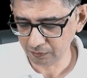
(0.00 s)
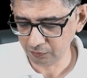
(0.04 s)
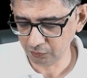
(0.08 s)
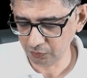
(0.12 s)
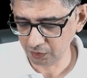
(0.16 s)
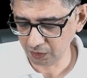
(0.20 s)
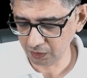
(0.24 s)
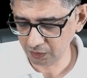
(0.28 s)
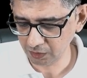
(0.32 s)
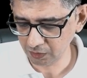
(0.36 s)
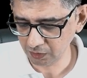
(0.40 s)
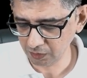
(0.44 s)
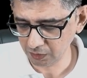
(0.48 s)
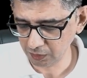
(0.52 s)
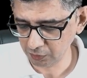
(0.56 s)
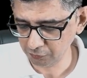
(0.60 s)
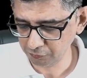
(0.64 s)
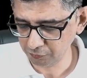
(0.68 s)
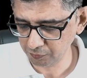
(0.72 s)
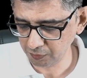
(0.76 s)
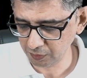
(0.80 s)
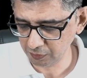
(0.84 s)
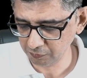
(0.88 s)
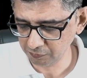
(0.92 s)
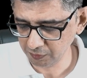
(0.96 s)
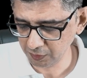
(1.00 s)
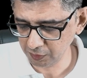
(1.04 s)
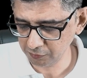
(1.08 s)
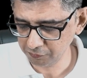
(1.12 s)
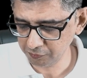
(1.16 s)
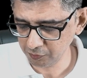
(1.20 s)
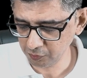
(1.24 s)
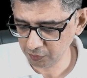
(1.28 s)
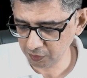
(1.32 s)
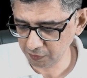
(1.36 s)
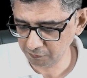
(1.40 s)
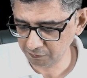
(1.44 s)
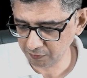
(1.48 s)
then if even if
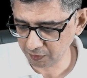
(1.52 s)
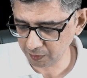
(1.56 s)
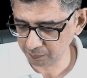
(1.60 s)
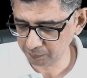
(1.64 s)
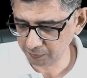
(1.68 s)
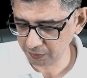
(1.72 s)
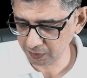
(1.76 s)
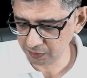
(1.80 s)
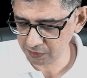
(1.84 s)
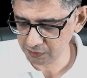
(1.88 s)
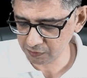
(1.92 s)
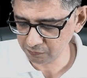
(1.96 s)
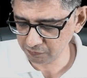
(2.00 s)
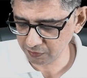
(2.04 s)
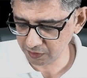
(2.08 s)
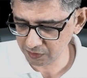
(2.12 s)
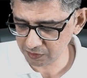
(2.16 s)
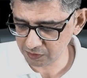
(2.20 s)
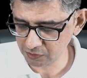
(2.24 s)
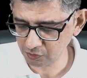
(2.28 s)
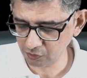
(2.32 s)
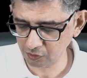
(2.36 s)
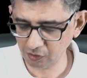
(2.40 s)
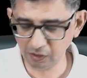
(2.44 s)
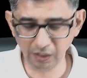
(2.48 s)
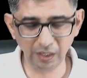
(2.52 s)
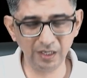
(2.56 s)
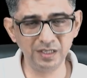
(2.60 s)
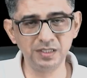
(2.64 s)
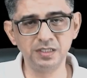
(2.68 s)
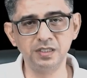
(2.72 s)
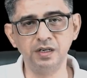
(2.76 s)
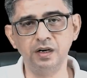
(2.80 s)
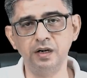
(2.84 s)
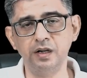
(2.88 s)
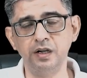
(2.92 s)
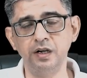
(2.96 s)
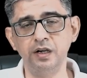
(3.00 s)
you give triptans once the aura is
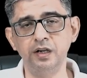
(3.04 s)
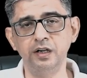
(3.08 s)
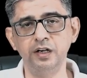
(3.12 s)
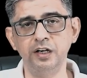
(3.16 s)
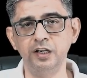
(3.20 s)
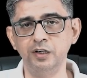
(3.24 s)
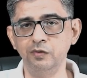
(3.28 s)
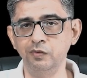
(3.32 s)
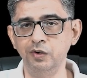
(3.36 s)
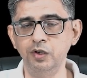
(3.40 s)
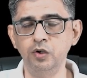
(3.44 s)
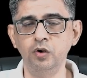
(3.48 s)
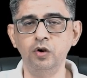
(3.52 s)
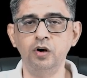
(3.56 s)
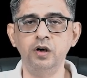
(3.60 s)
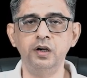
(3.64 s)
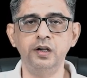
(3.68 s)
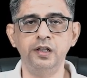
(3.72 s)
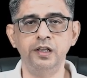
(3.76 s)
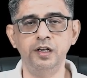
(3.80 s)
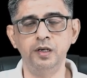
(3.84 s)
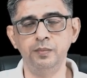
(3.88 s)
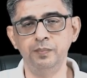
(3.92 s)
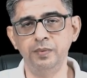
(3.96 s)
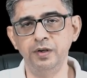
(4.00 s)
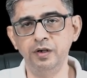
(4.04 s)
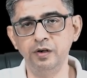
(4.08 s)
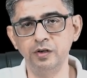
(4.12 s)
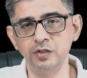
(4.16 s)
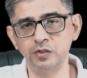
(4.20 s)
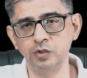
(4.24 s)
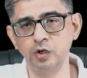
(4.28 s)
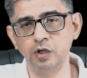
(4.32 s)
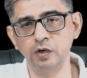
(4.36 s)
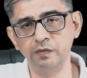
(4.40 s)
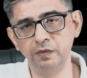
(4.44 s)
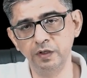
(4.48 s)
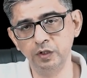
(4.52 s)
started it will not help in
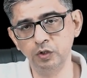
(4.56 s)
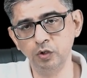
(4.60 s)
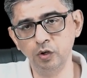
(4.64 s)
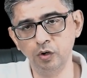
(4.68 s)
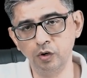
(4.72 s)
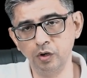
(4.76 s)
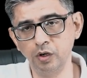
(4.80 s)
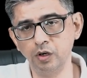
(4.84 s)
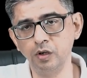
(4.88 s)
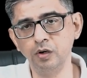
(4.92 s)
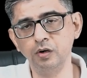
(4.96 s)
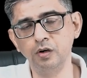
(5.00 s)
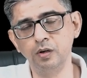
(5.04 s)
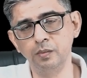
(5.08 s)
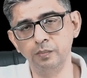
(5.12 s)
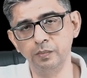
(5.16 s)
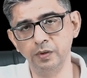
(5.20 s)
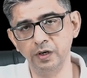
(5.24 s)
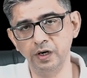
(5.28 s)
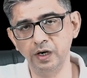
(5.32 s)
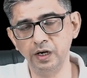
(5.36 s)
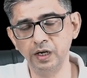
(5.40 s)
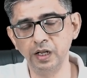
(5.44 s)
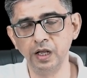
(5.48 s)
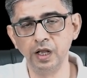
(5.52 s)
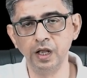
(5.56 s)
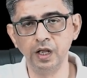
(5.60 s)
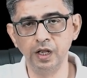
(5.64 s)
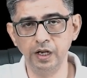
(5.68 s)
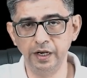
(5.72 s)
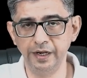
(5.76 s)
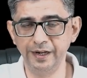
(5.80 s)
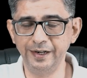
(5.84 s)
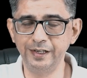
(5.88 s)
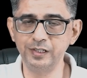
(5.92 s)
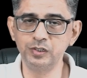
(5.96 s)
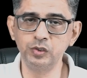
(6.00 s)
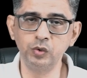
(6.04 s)
resolving the aura component
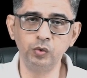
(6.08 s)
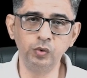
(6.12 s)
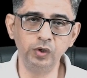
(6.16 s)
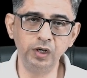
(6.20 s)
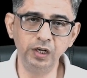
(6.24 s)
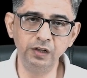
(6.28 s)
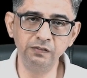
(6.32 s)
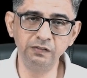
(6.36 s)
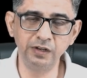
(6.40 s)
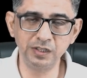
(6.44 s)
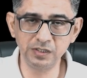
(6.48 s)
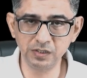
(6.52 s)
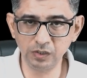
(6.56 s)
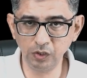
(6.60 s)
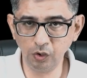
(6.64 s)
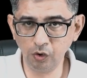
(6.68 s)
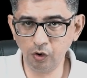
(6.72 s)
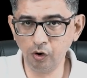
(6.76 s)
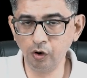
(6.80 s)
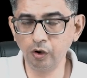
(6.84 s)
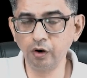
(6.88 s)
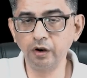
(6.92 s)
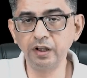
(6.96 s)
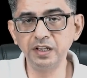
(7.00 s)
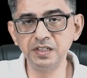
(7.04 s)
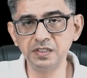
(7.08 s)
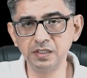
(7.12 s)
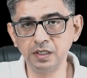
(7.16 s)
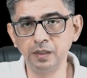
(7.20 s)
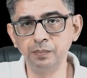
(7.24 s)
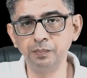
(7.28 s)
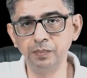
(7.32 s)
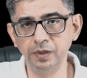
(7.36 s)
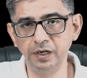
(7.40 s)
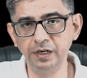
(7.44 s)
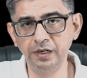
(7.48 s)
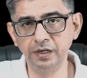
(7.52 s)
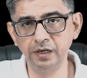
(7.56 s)
it is only once the aura is
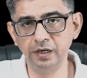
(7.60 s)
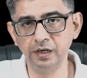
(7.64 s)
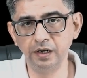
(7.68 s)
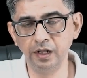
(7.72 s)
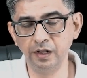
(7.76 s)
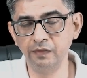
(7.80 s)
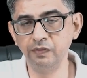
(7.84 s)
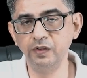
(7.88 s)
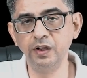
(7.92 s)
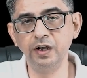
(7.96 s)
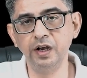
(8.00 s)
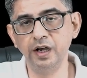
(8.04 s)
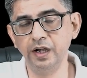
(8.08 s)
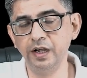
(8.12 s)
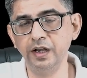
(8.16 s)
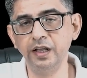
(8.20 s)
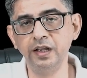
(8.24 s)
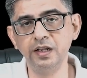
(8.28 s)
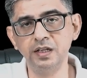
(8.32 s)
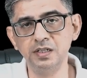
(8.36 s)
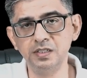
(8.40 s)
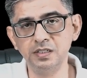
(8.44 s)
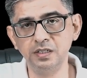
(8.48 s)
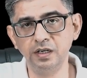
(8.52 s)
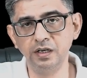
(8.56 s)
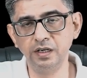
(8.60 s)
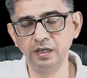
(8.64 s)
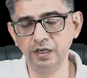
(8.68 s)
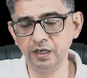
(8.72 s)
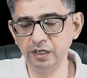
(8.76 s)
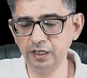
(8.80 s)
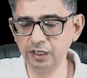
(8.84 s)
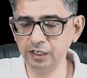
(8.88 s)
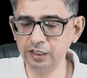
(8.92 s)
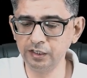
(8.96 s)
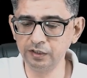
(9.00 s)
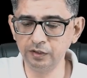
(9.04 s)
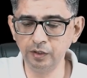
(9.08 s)
completed and the headache is started
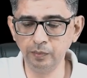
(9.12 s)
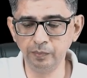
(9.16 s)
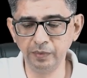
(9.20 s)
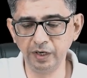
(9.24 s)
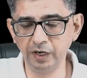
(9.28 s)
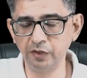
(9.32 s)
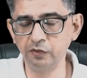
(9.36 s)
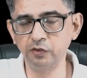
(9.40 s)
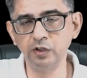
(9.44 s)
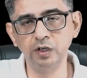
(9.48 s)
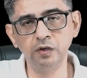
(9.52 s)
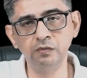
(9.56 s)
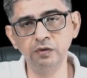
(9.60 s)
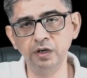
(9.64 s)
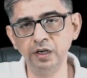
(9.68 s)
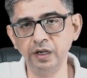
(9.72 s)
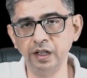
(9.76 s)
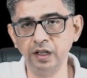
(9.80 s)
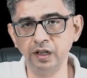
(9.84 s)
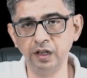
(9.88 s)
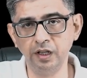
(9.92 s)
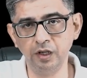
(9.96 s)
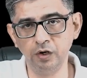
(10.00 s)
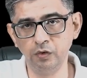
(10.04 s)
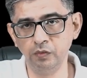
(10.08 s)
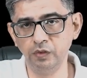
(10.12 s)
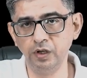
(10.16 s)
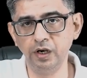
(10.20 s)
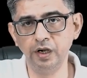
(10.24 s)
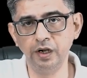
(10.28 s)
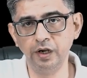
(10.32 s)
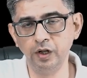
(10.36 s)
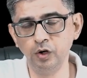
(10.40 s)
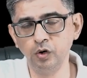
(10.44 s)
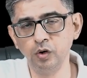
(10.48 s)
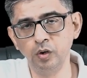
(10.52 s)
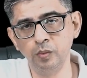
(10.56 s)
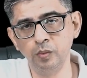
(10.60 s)
if the medicine will take care of the headache